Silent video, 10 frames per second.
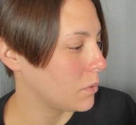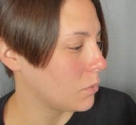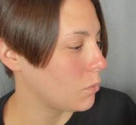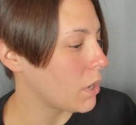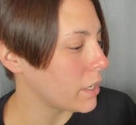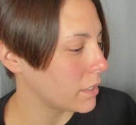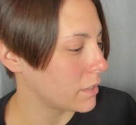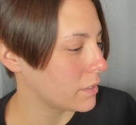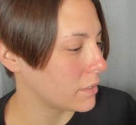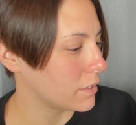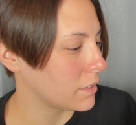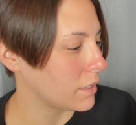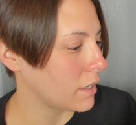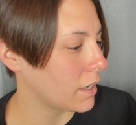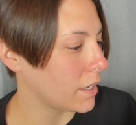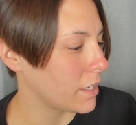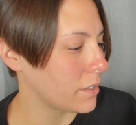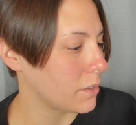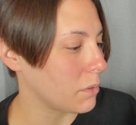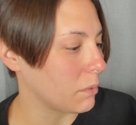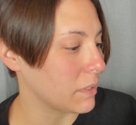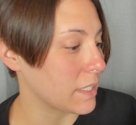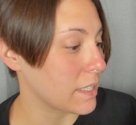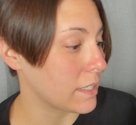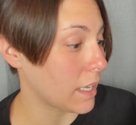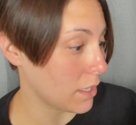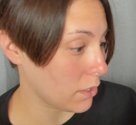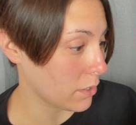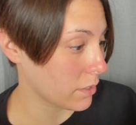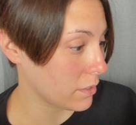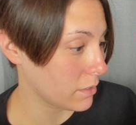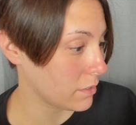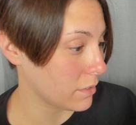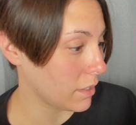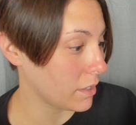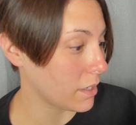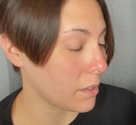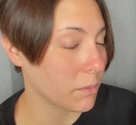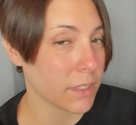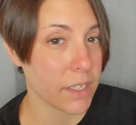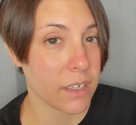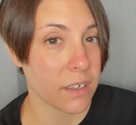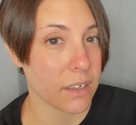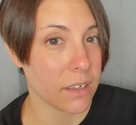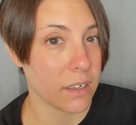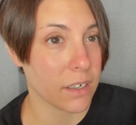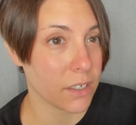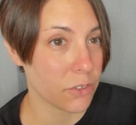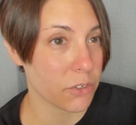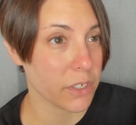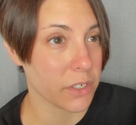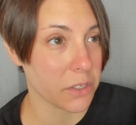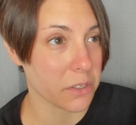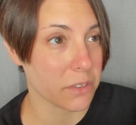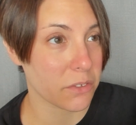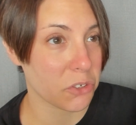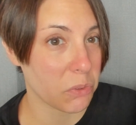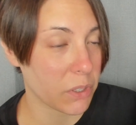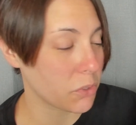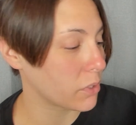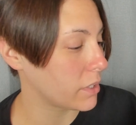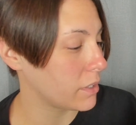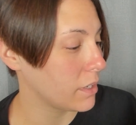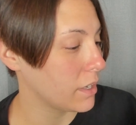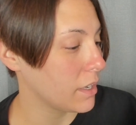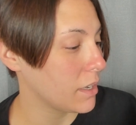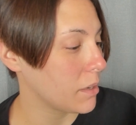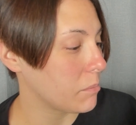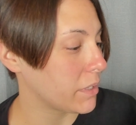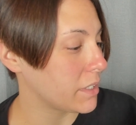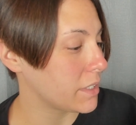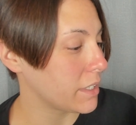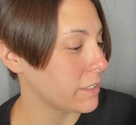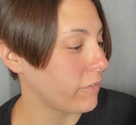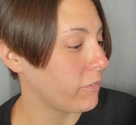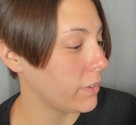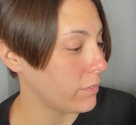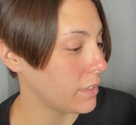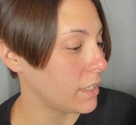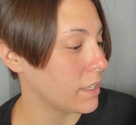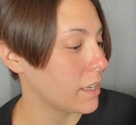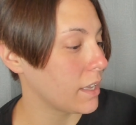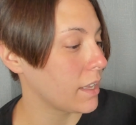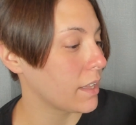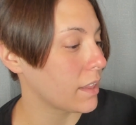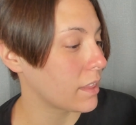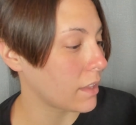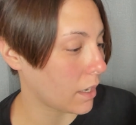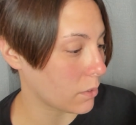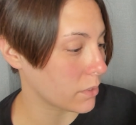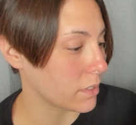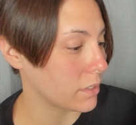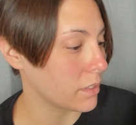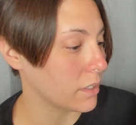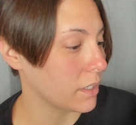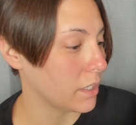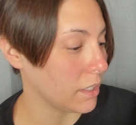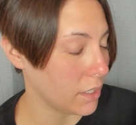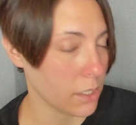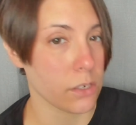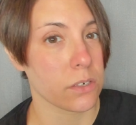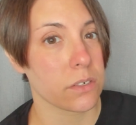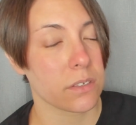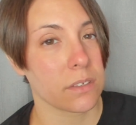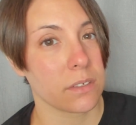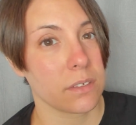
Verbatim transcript: What? I didn't know it was that long. I thought it was like 100 or 200, but this is 50,000 years.